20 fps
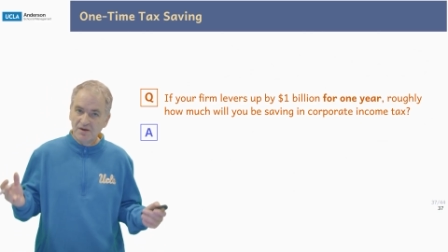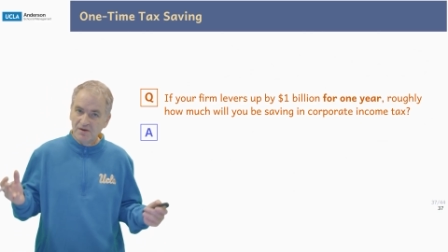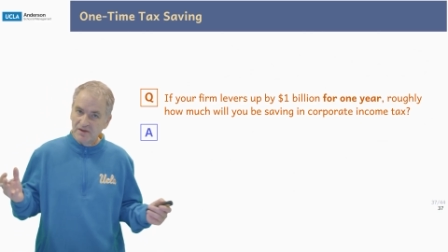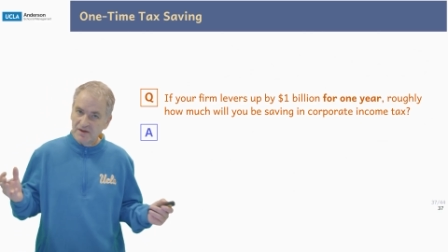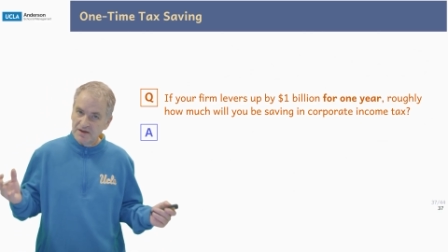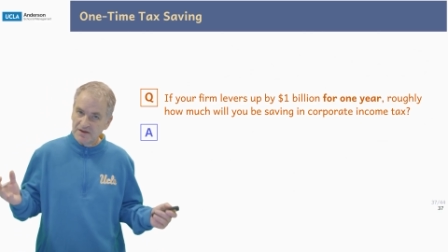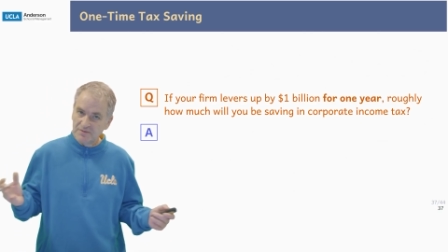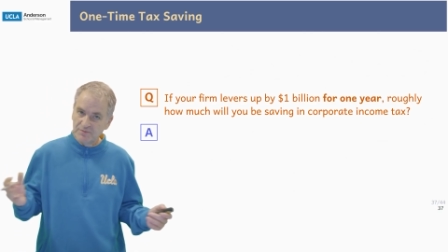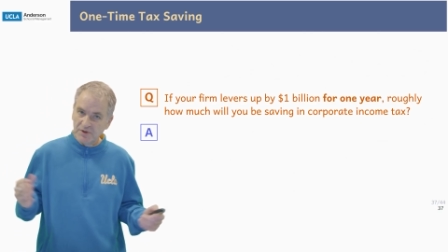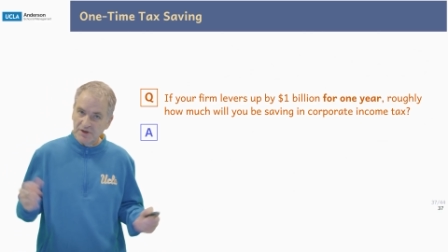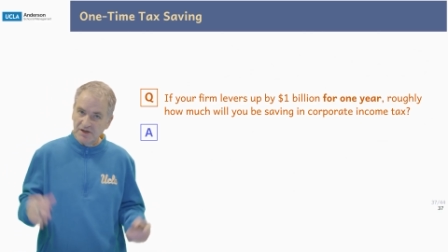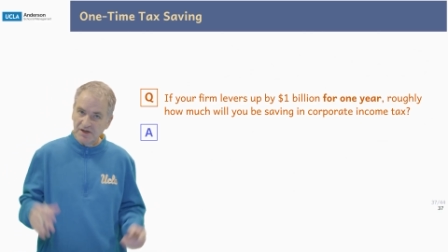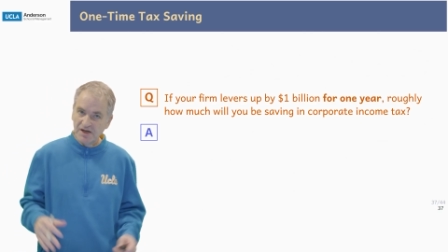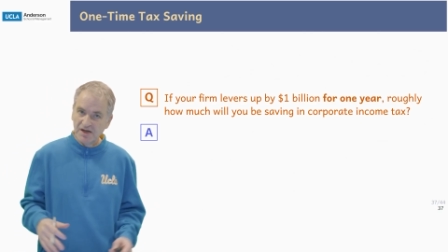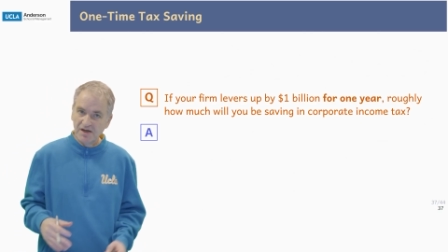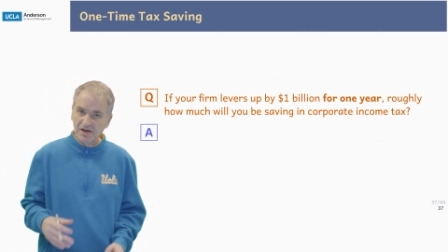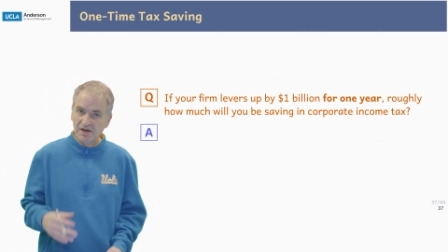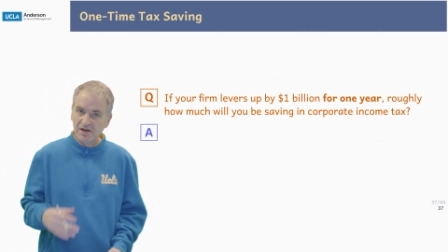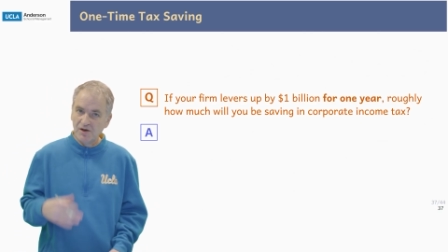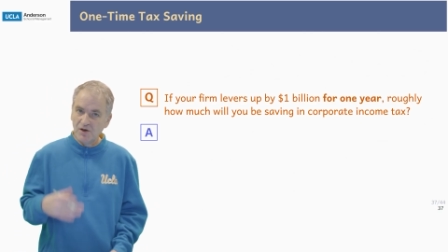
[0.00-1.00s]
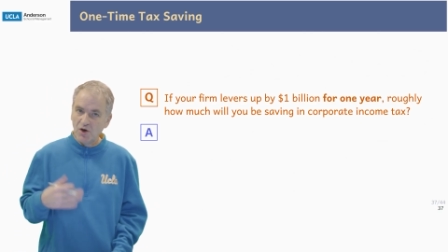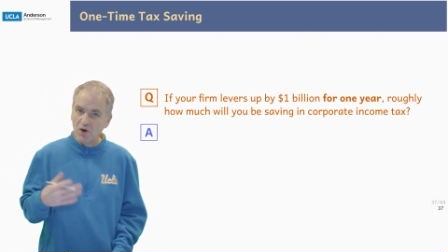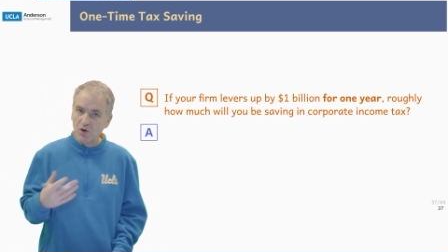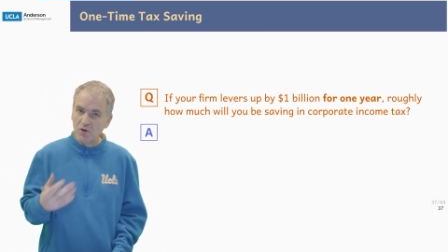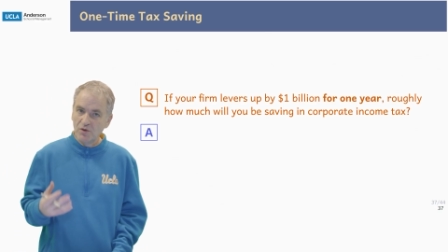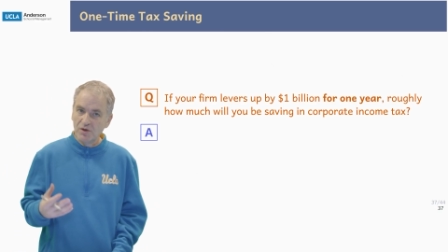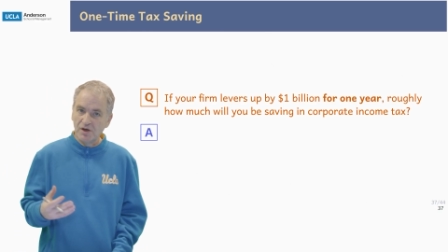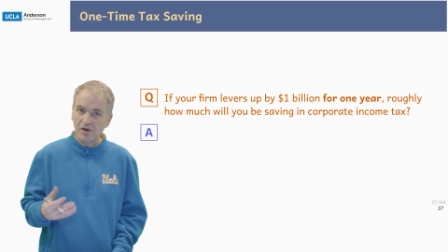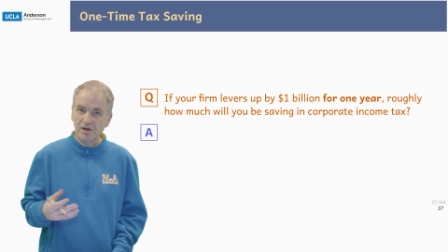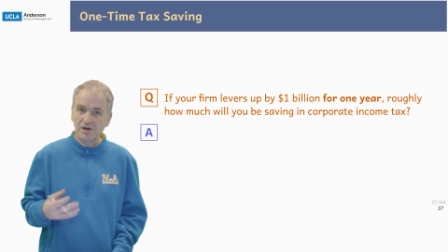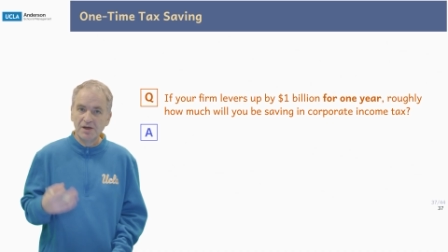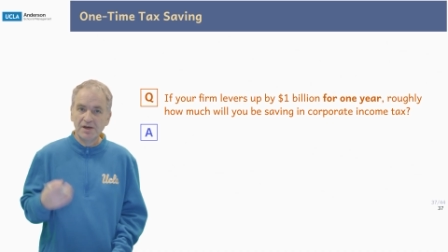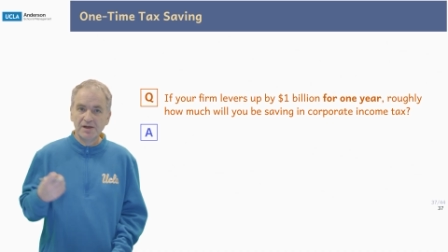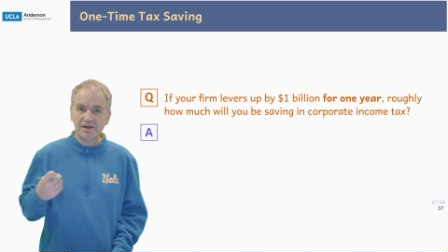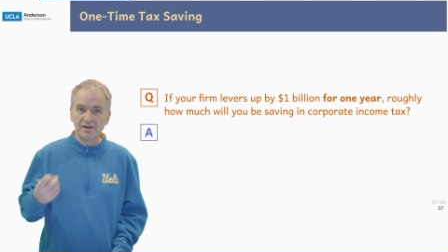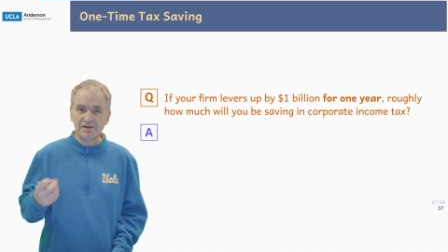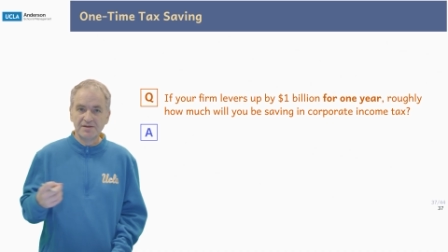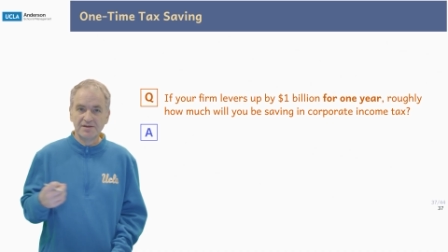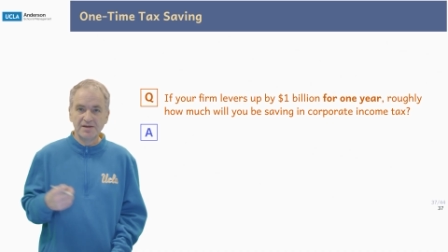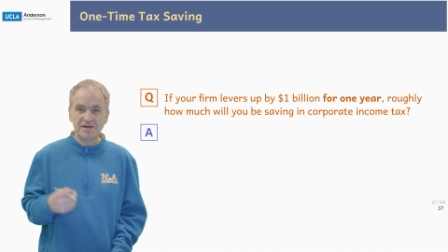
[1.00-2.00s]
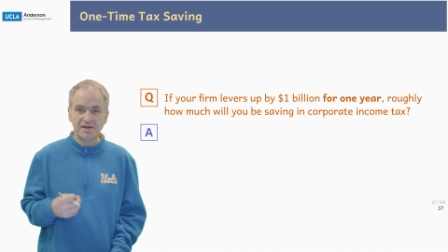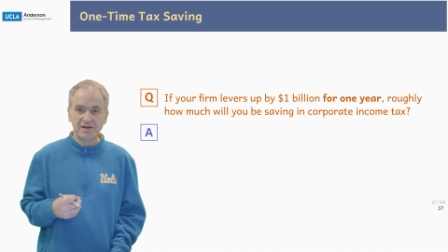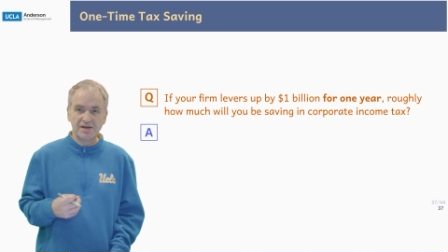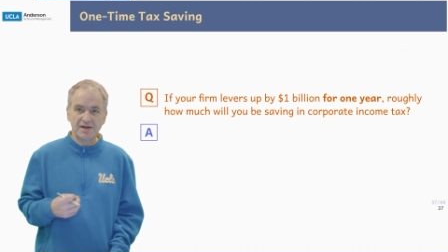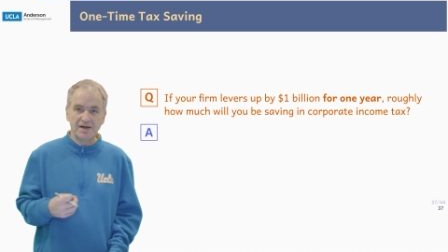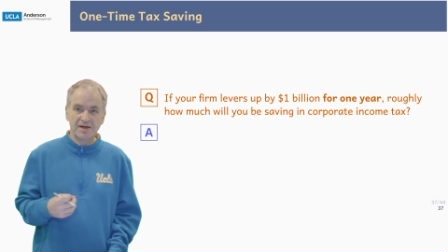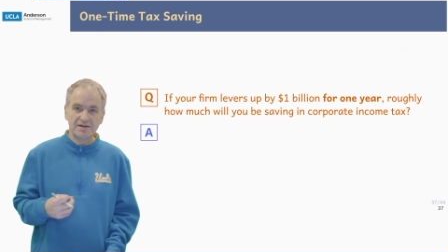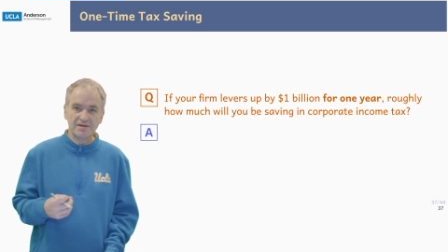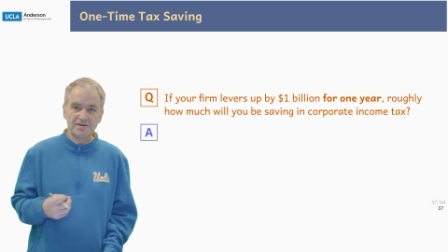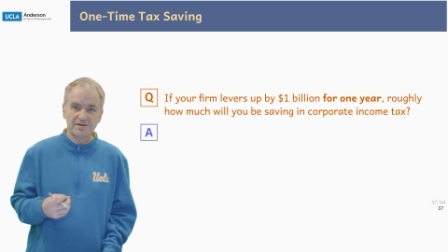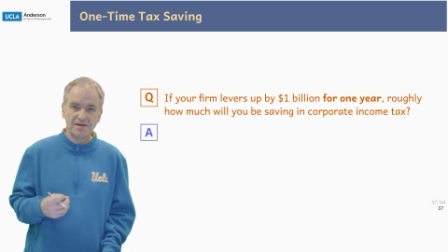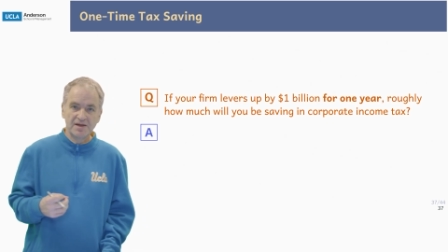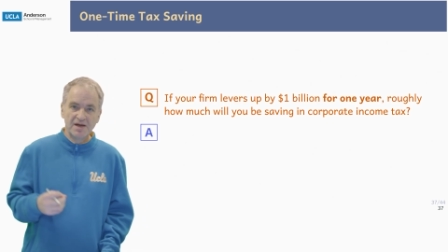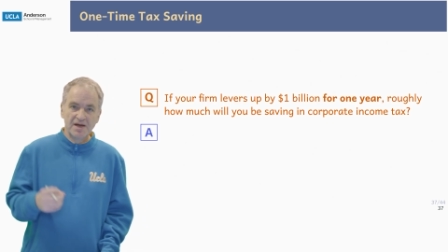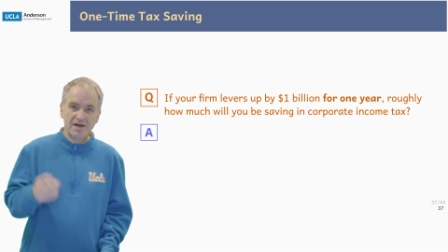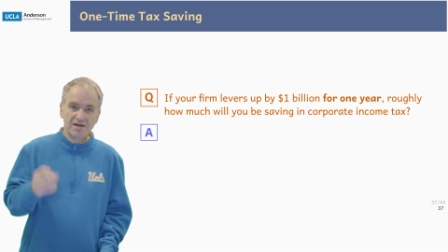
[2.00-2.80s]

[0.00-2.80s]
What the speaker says: this particular owner is not taxed.